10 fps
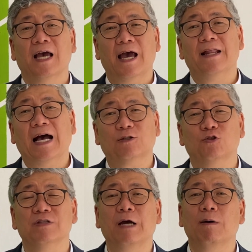and
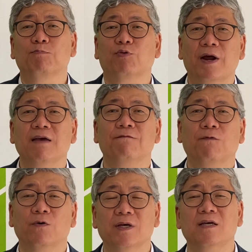actually they were praying
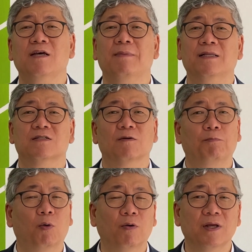for him and
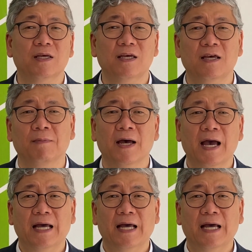supporting him,